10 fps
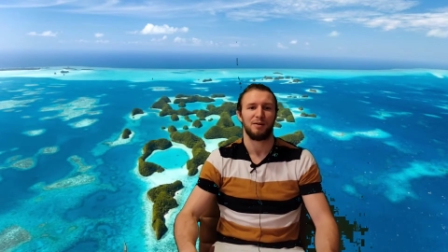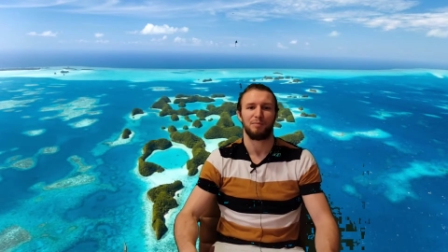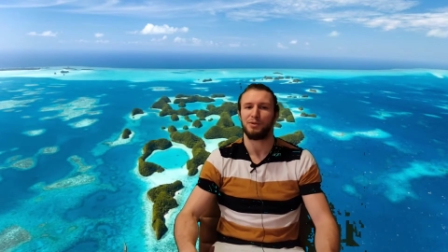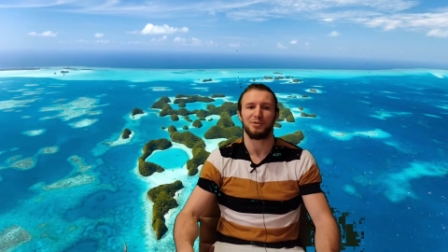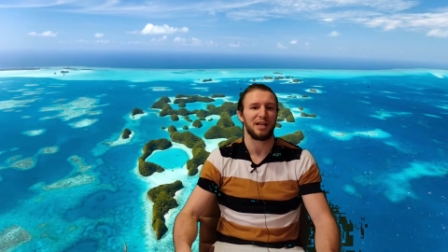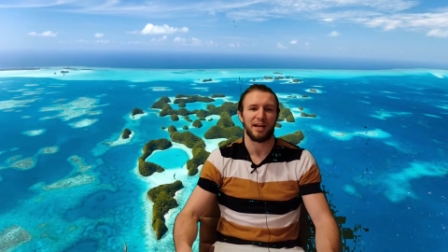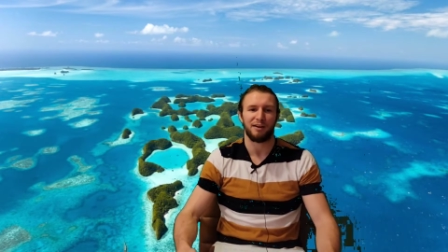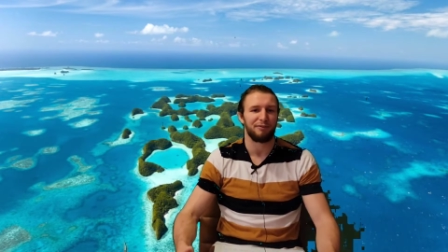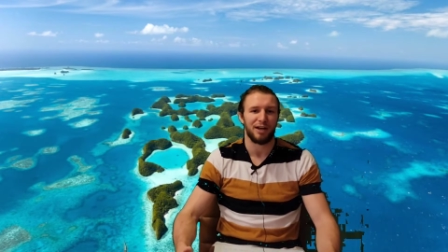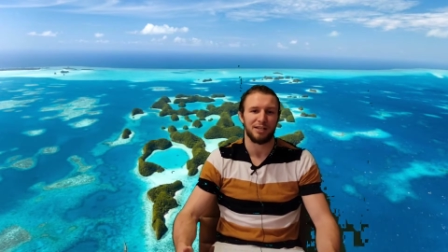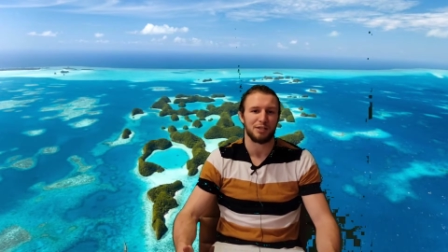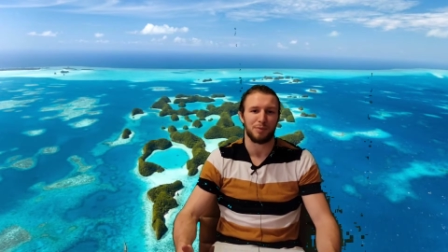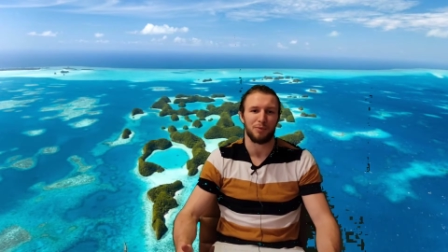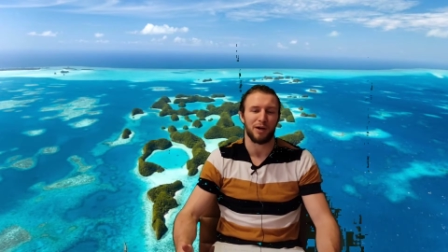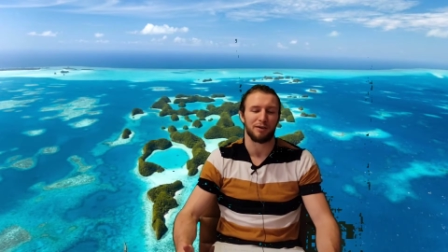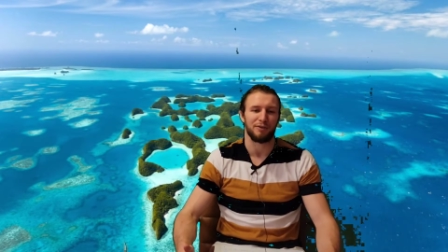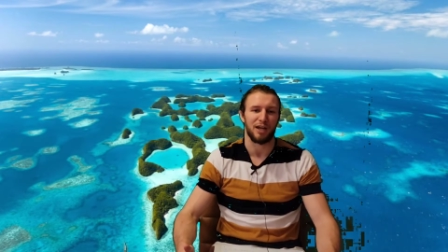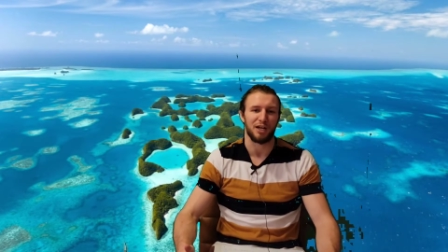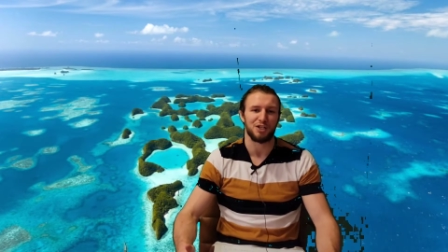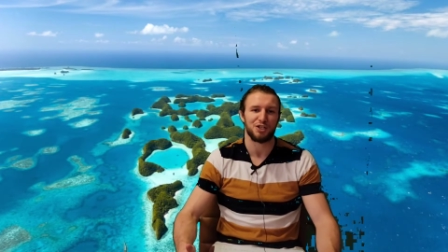Blue is not going to find this Beware
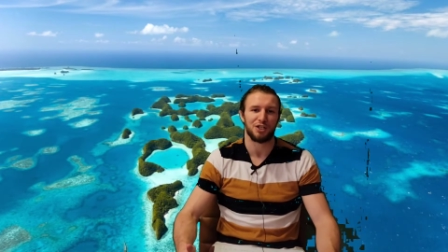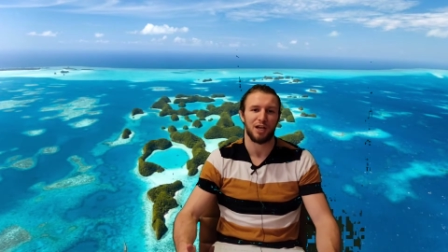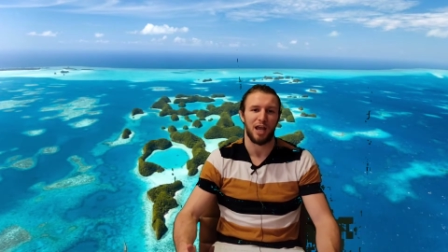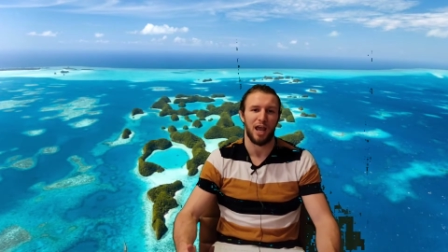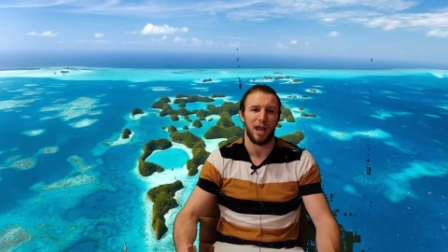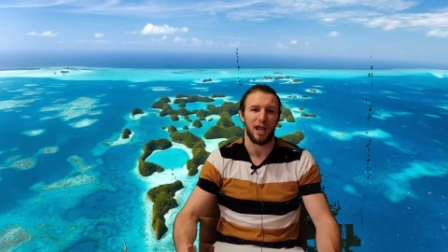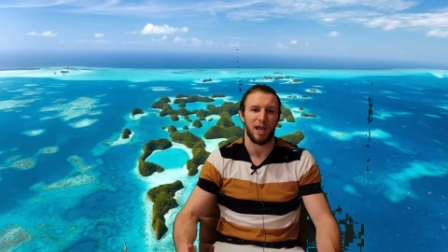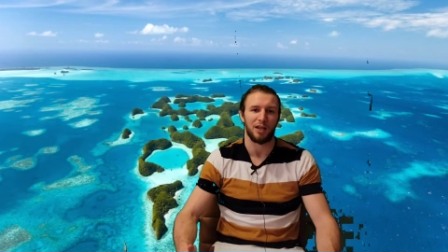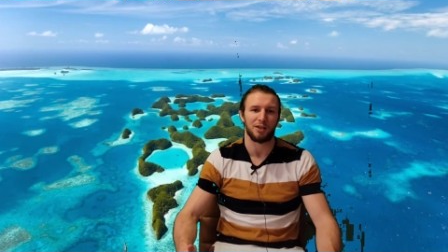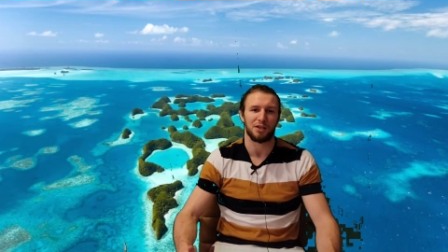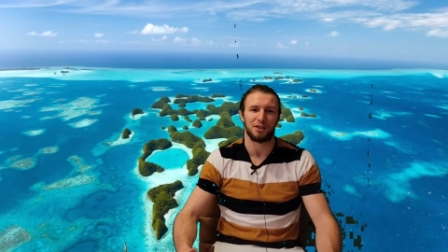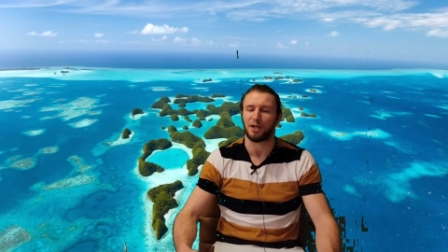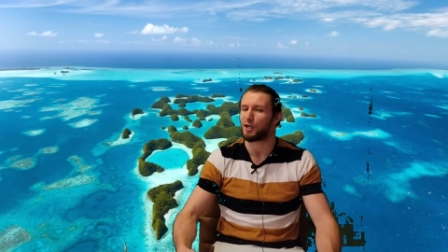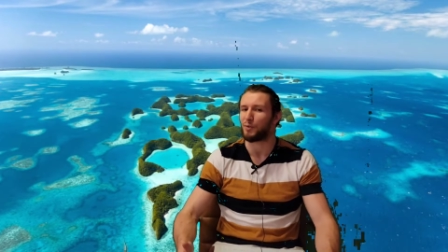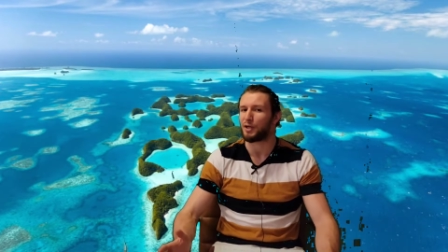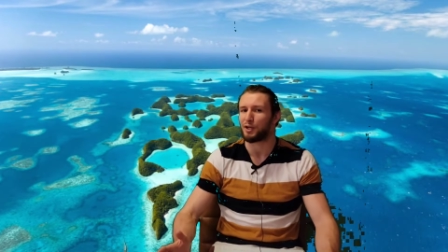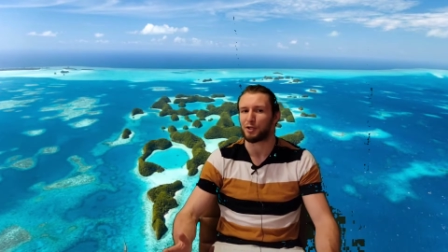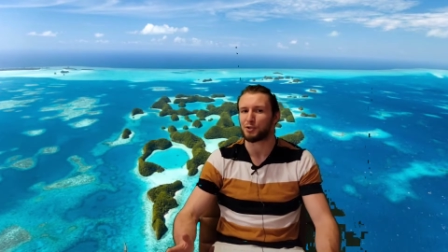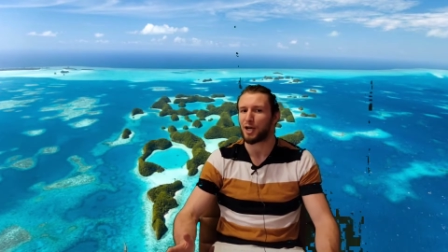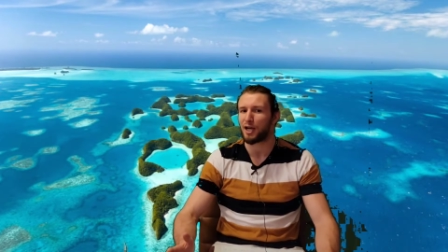advantage, and they're going to win another